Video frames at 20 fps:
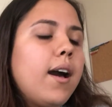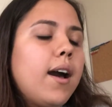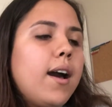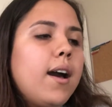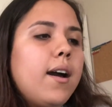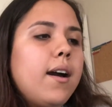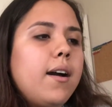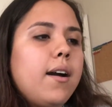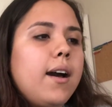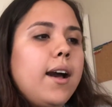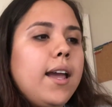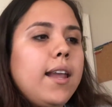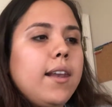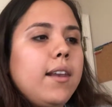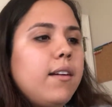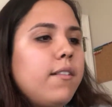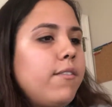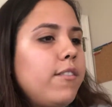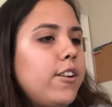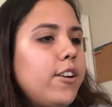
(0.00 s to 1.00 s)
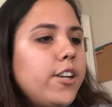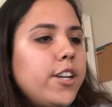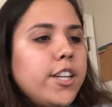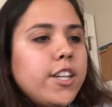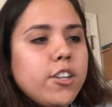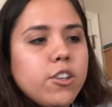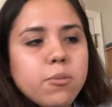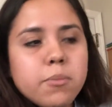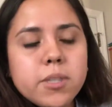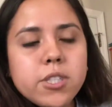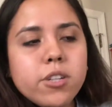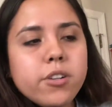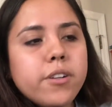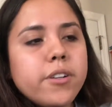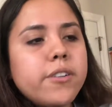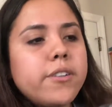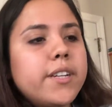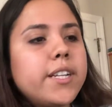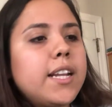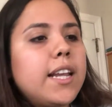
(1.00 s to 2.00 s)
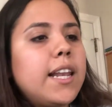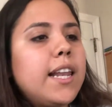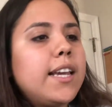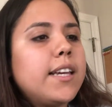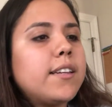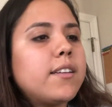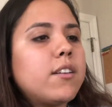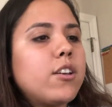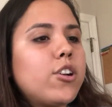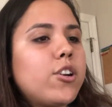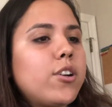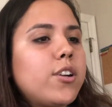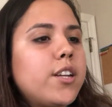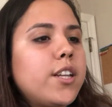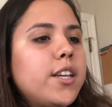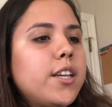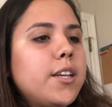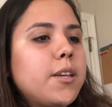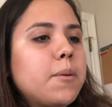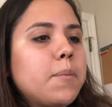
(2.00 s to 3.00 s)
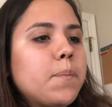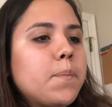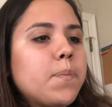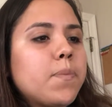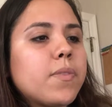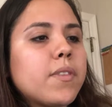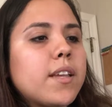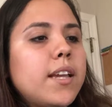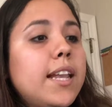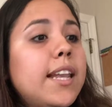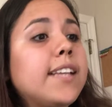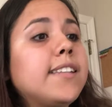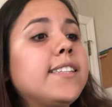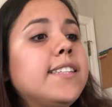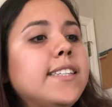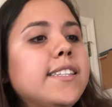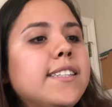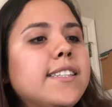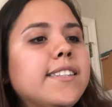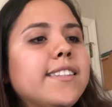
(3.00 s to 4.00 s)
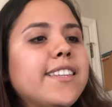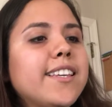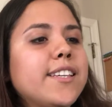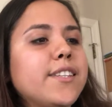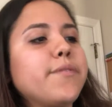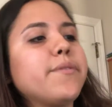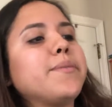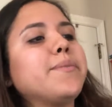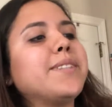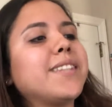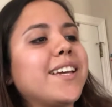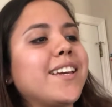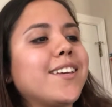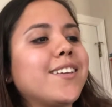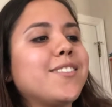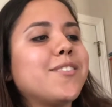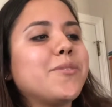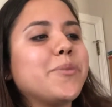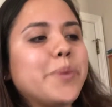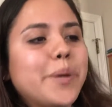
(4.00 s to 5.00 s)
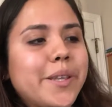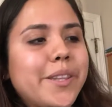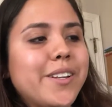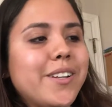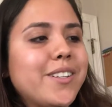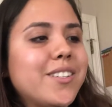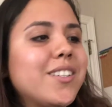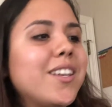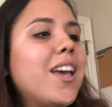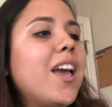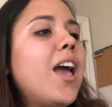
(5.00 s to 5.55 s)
I love learning new material, and I like teaching things from science to others.